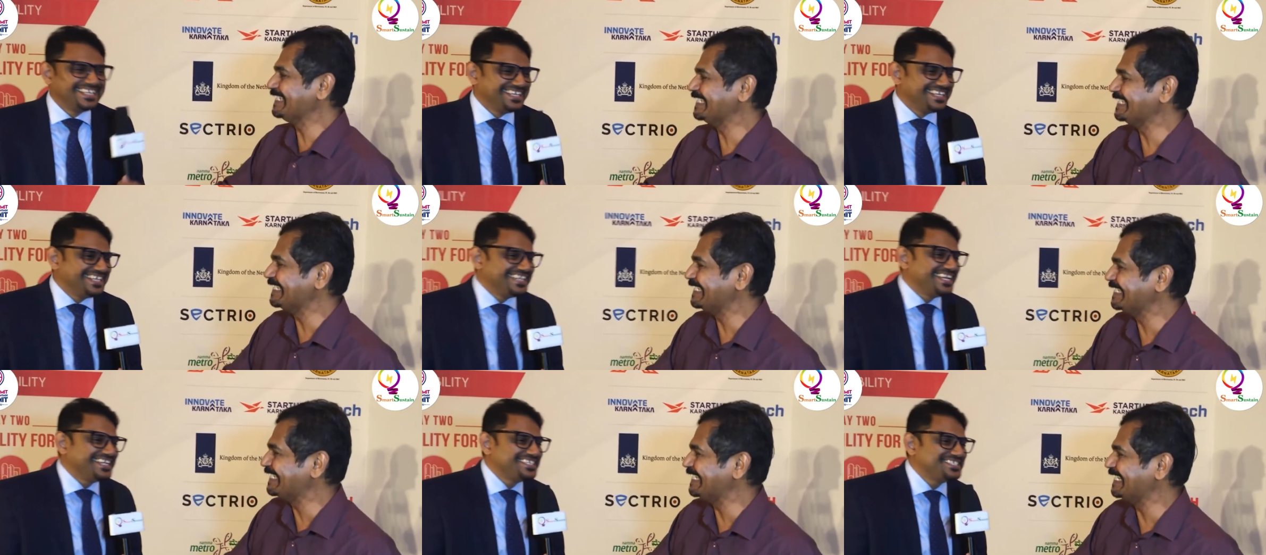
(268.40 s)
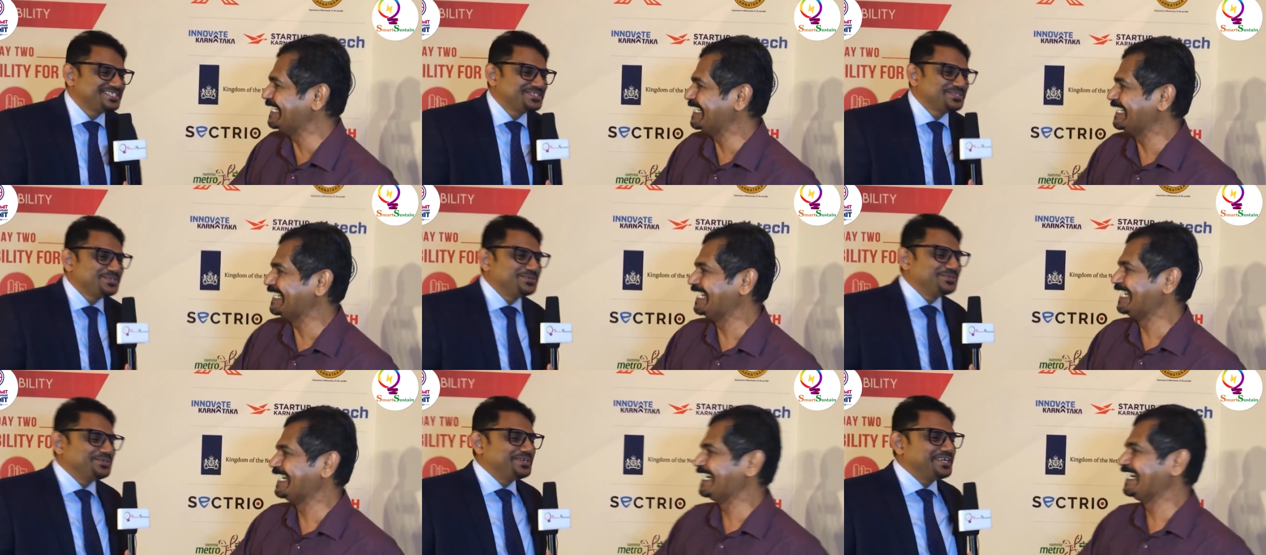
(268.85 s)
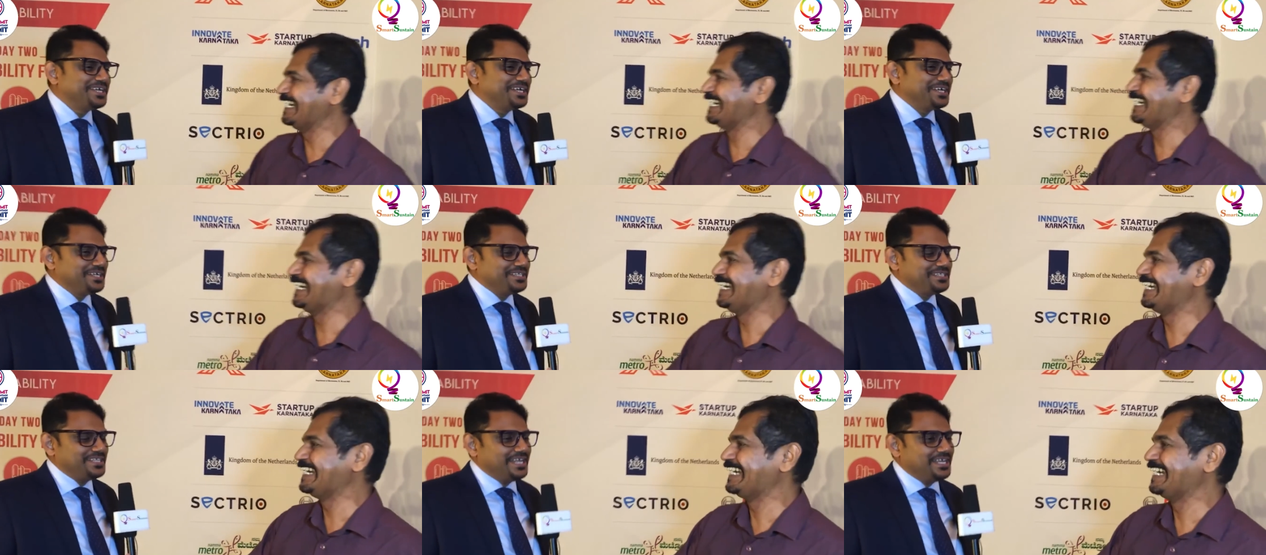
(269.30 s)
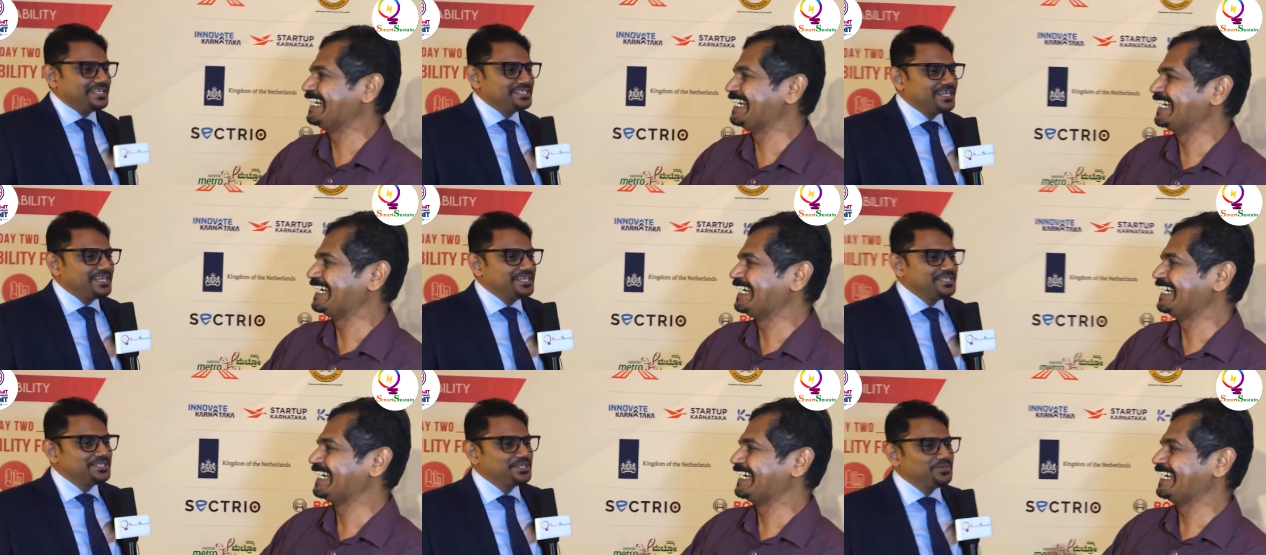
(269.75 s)
Speaker 1: Yes, so uh, the next
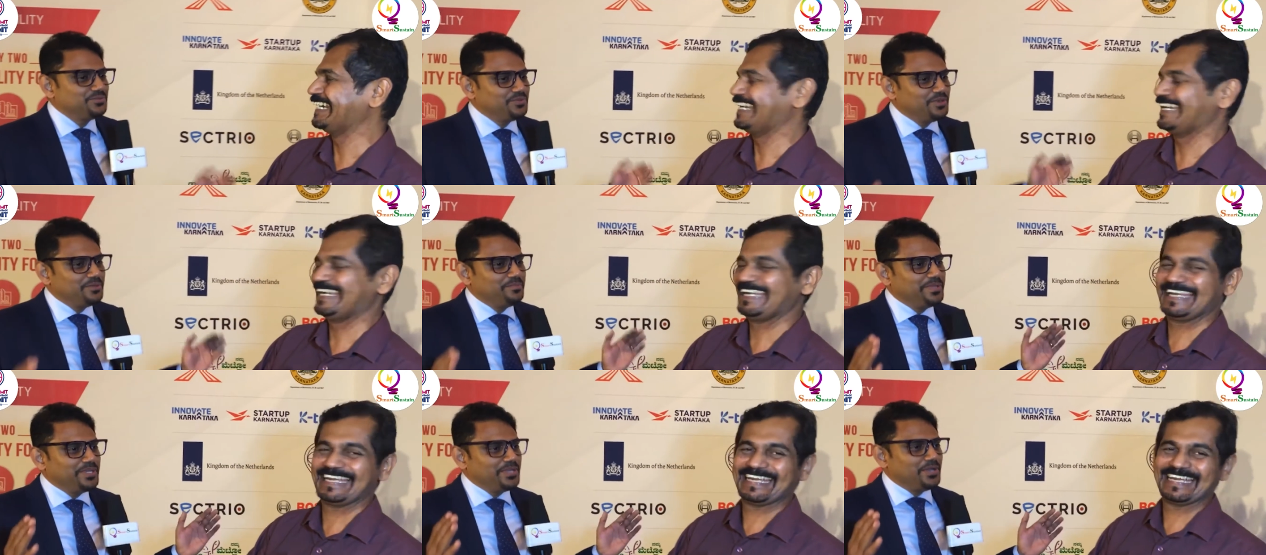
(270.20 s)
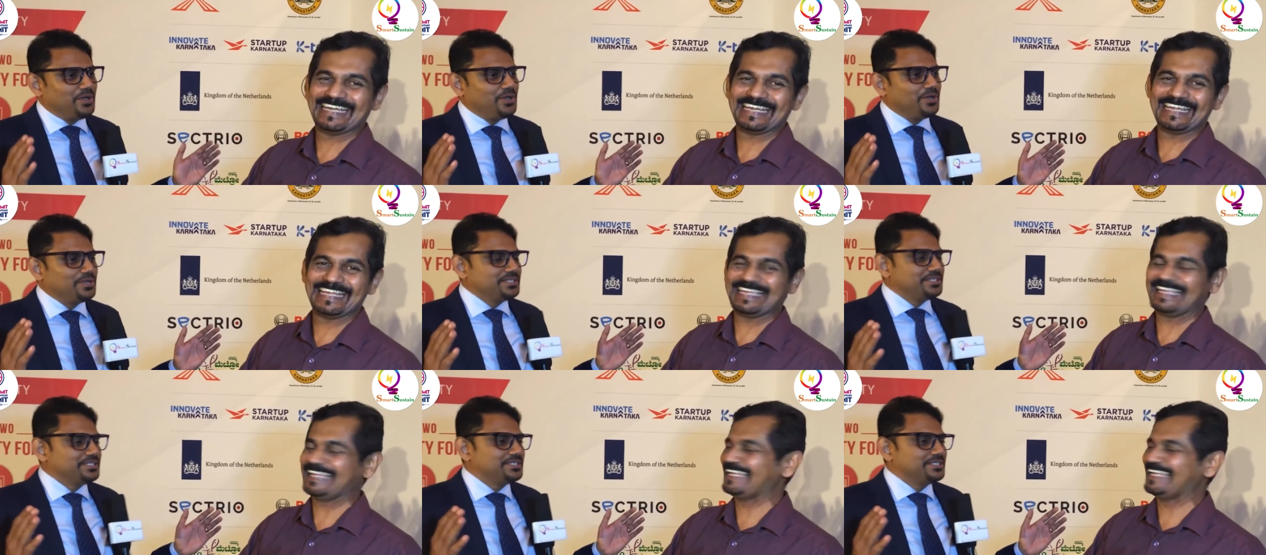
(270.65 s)
edition will be on